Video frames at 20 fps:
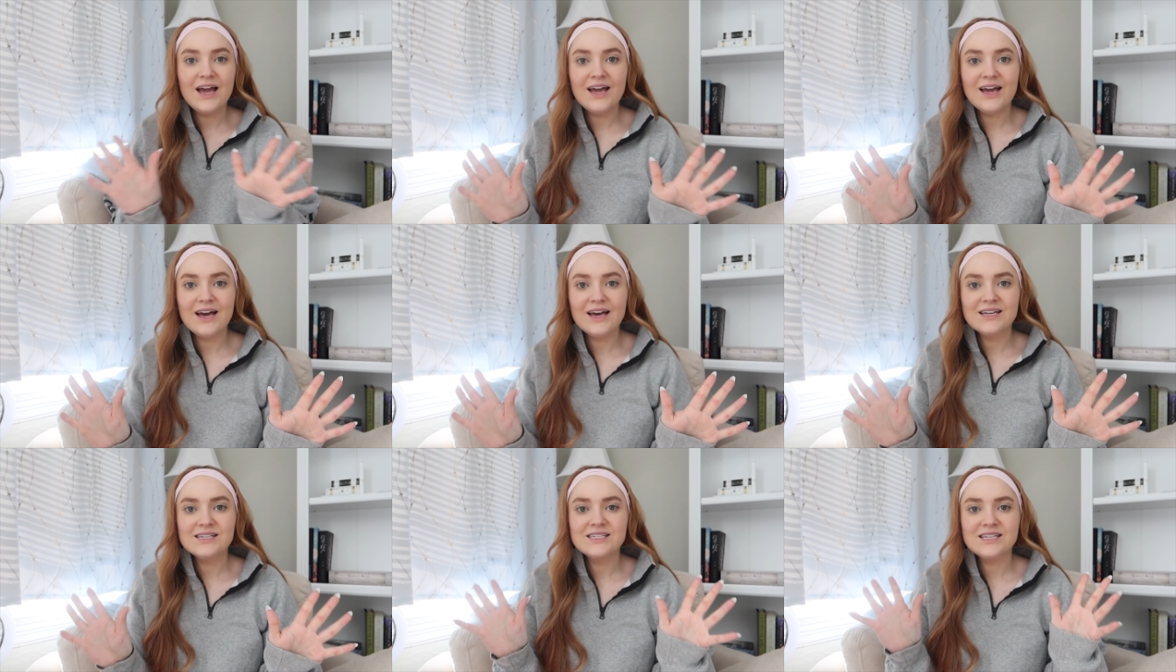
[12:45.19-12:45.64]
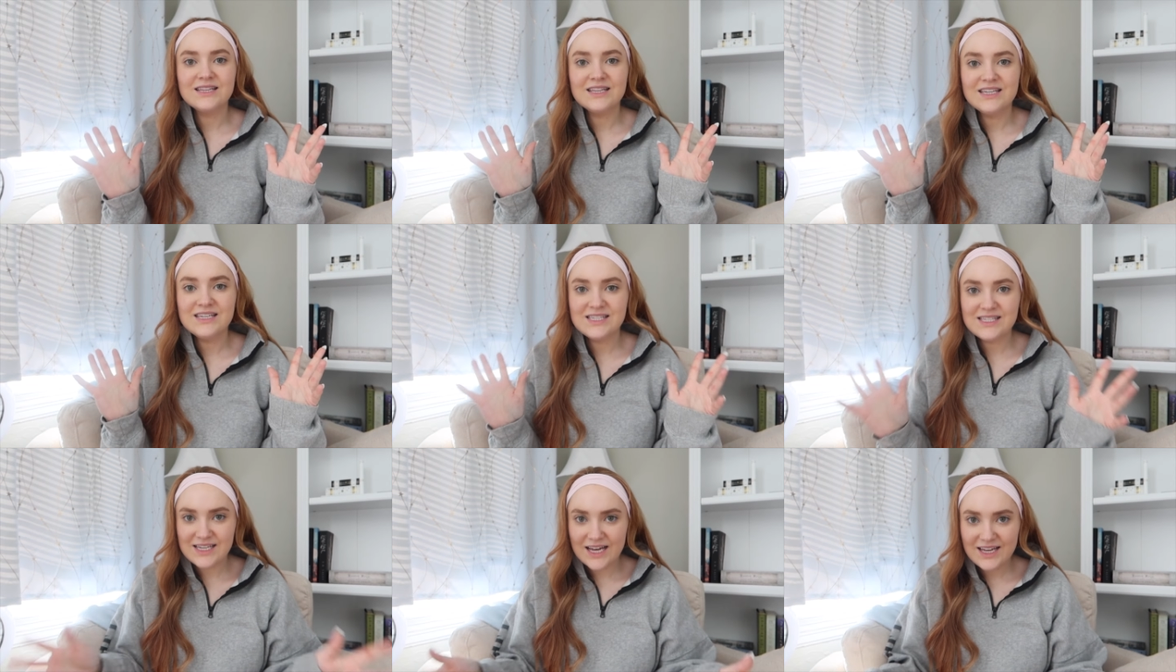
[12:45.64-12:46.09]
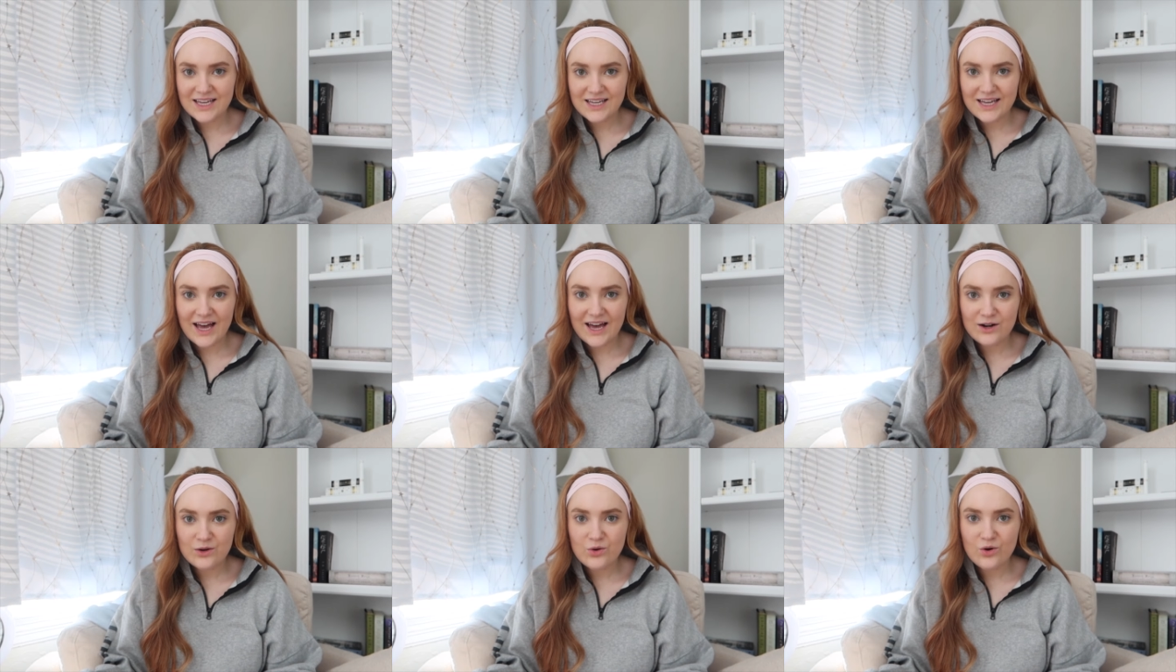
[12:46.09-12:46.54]
And the second
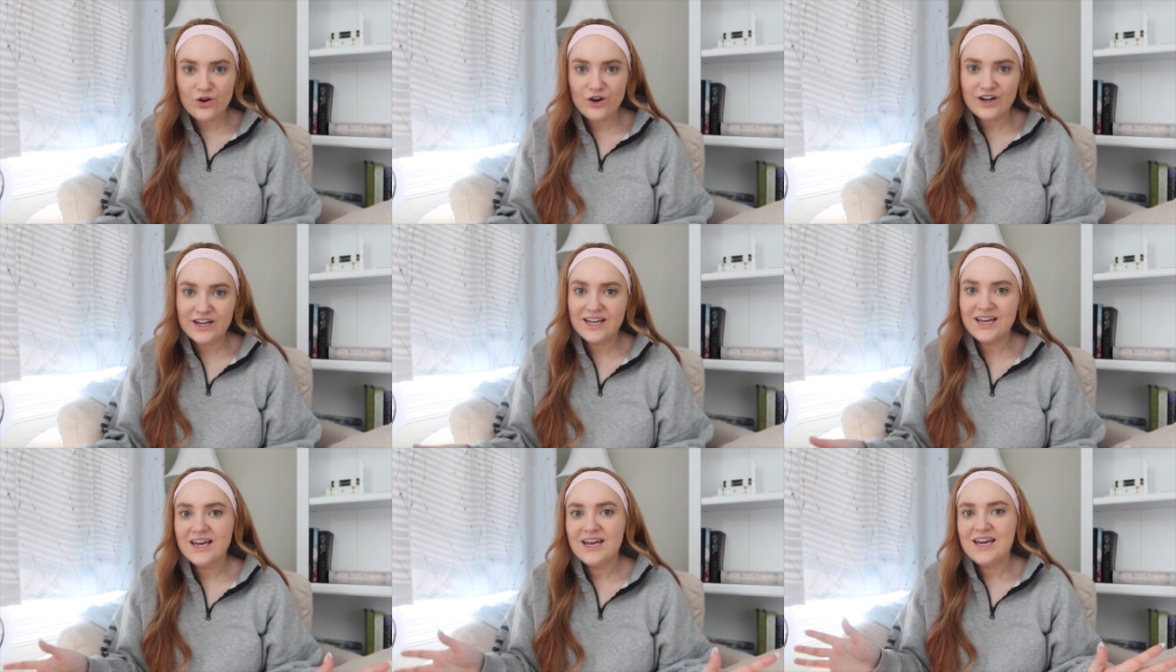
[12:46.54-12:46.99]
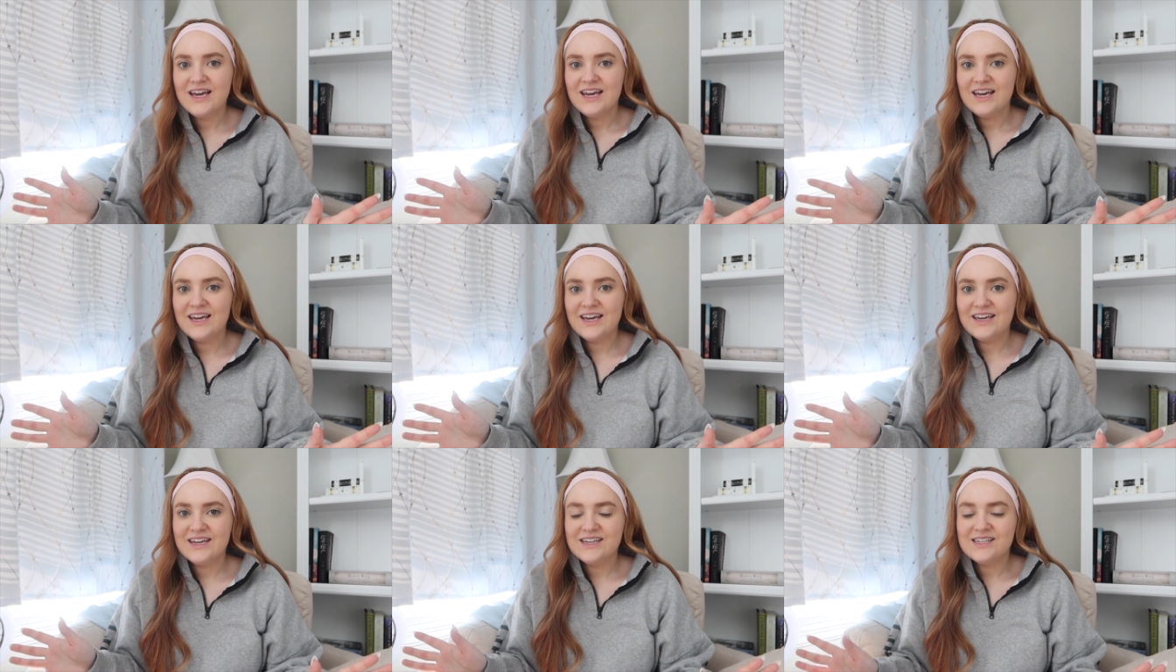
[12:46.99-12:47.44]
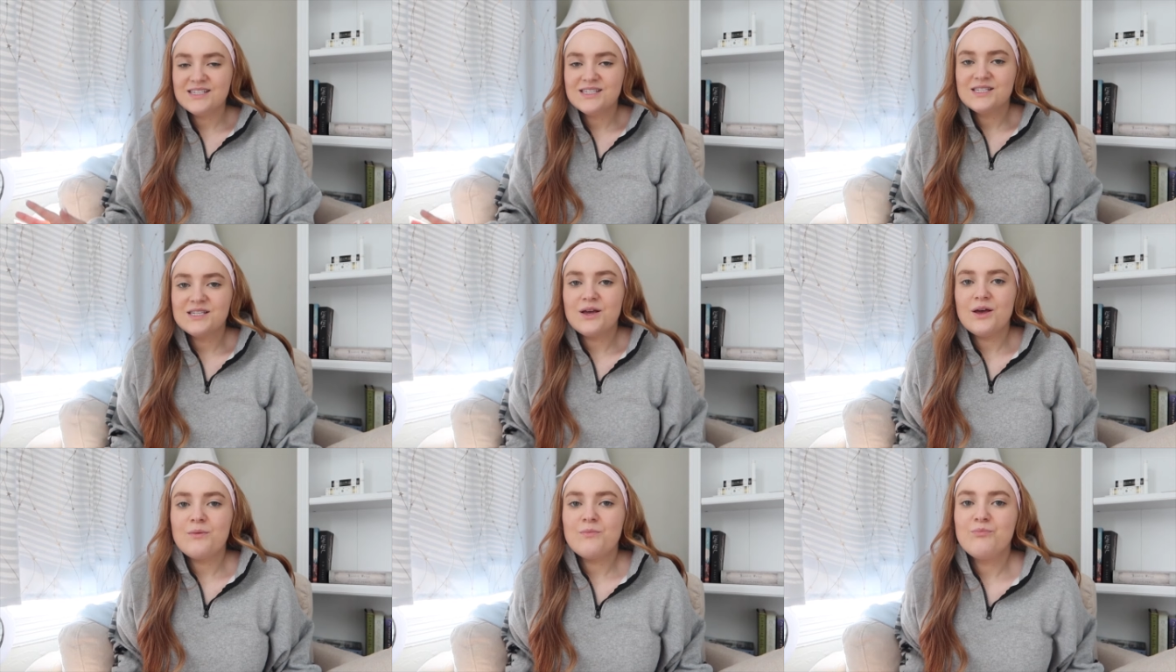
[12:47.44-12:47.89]
category
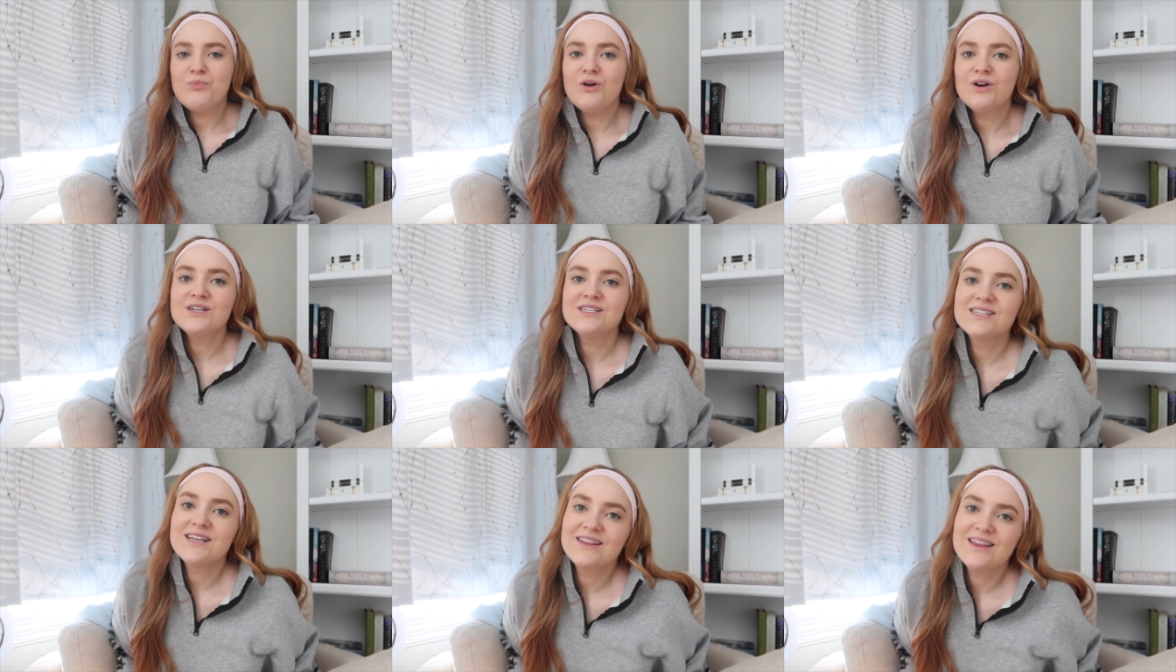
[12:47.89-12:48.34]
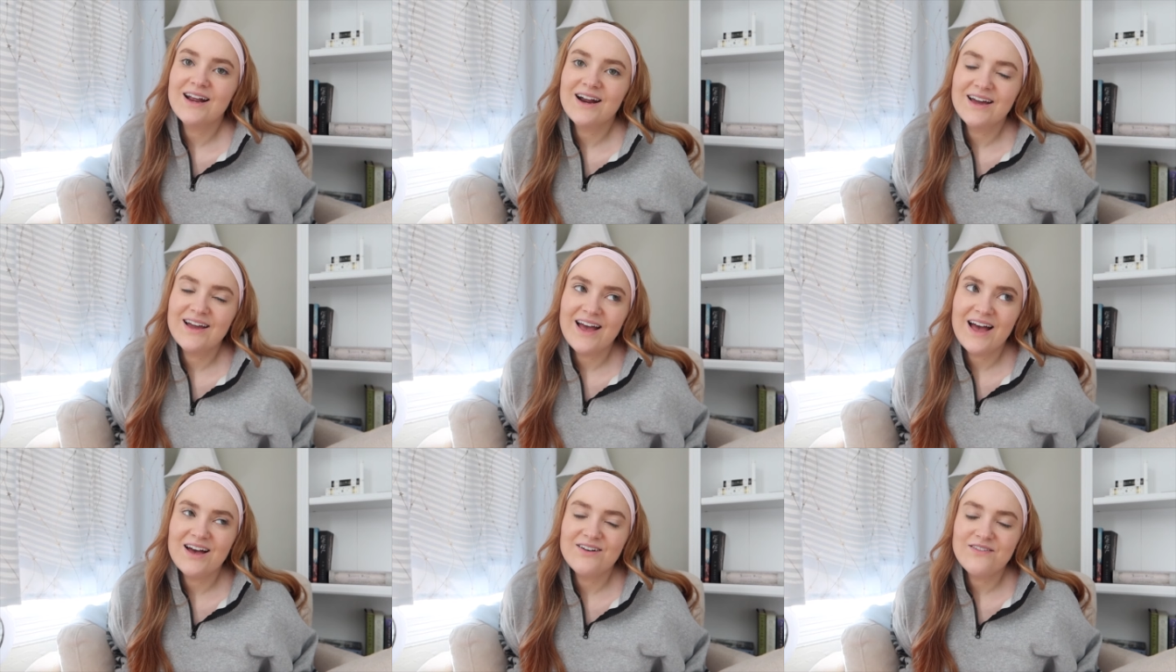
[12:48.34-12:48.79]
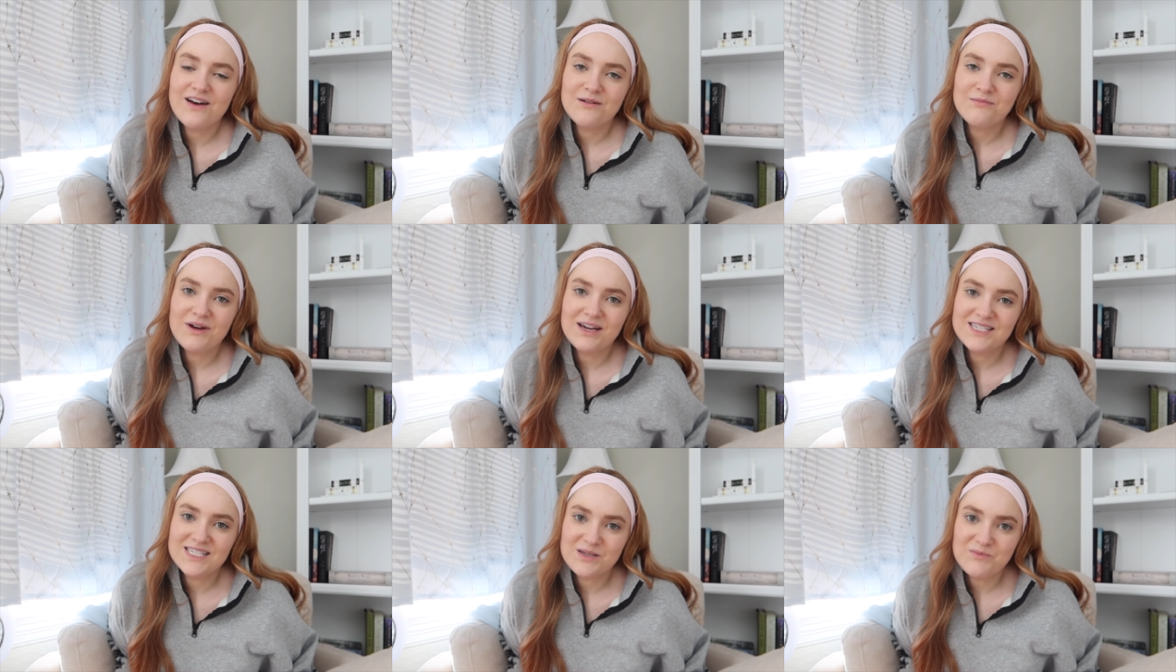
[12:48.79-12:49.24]
is books that I have
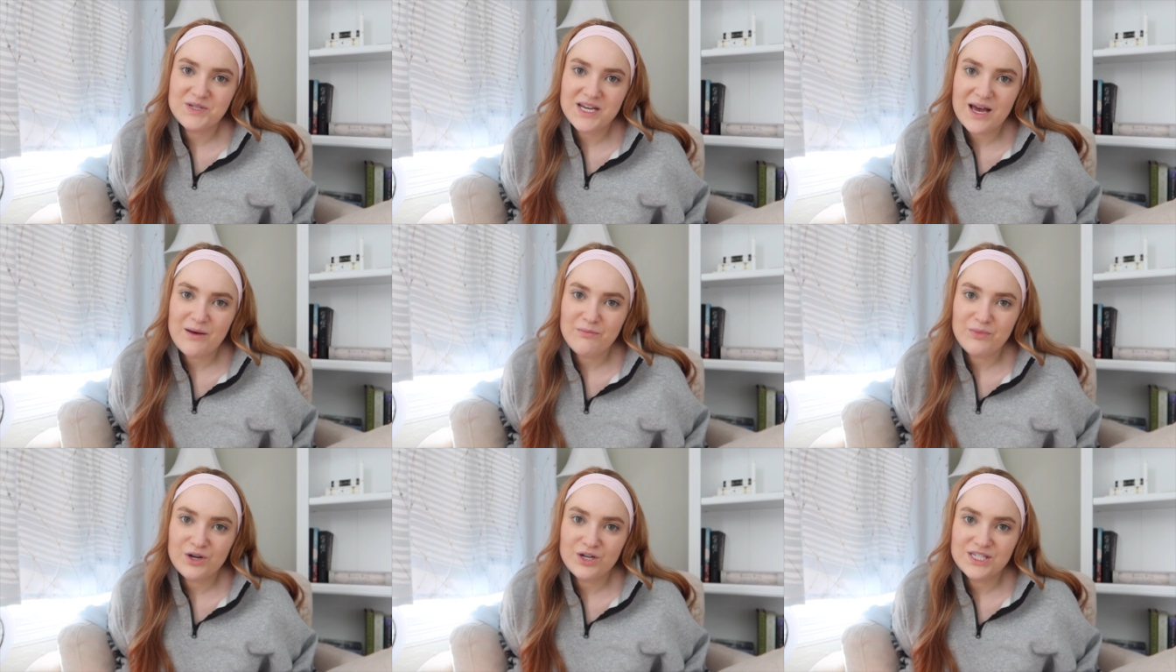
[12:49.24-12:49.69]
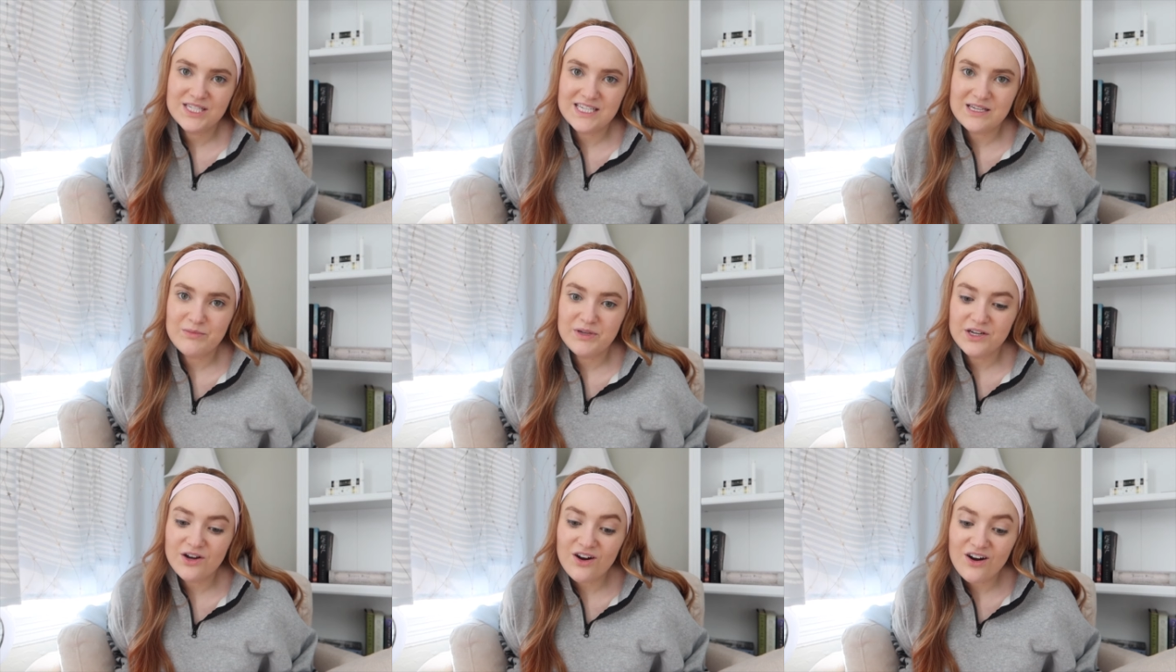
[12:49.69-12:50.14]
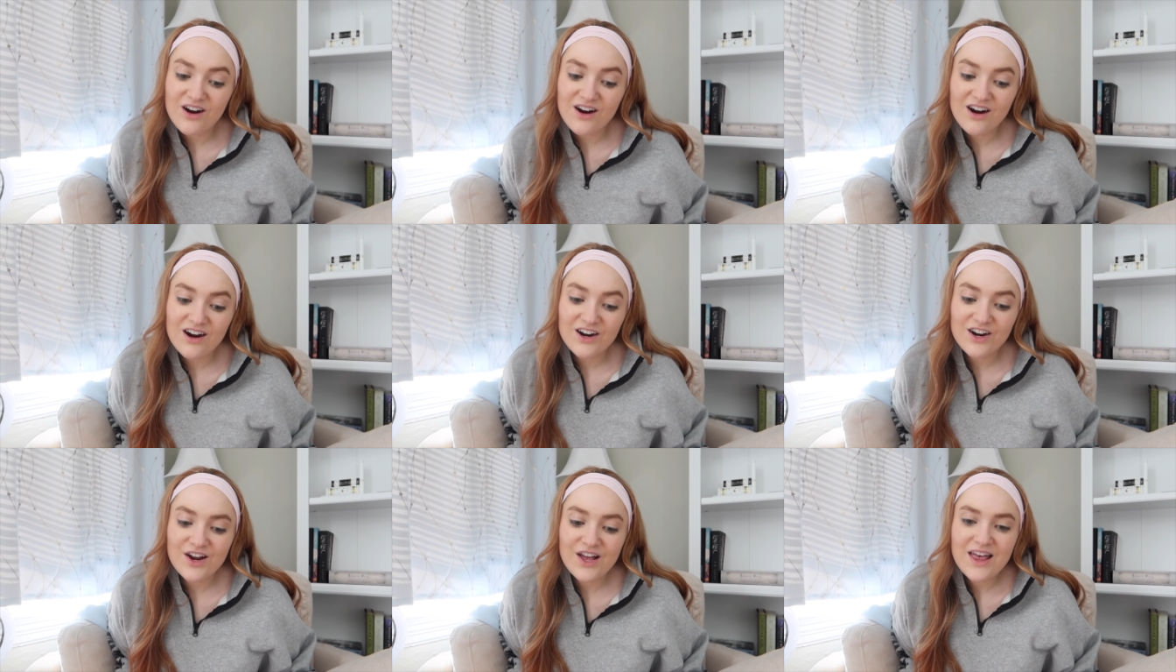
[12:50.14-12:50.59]
on my September
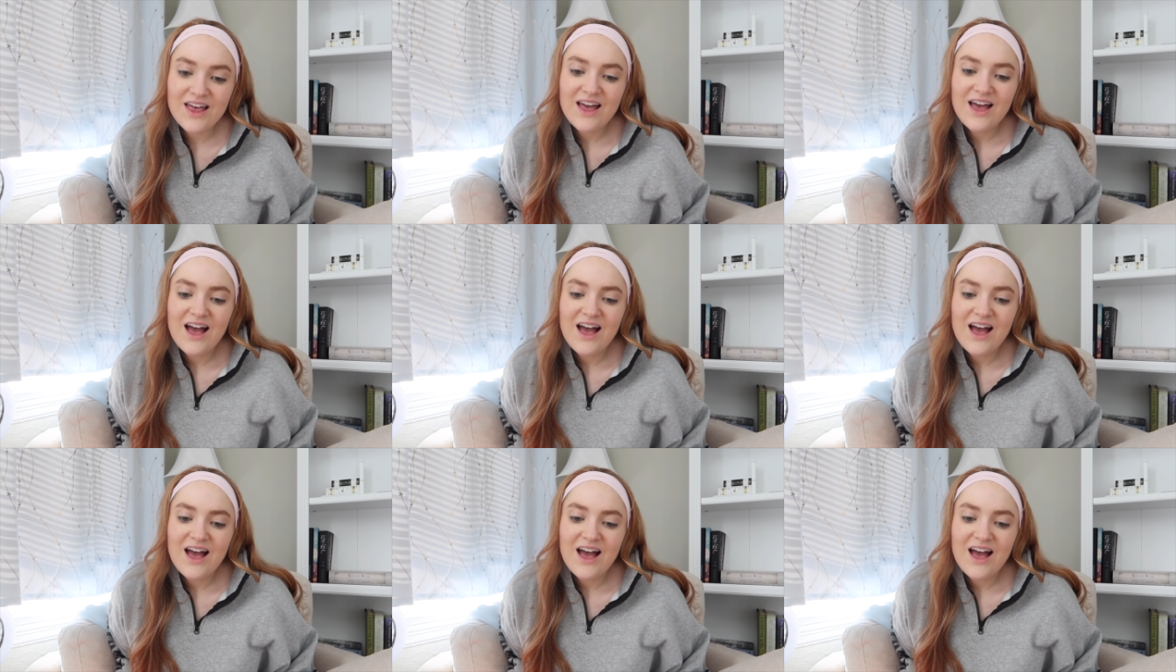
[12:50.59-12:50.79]
TBR.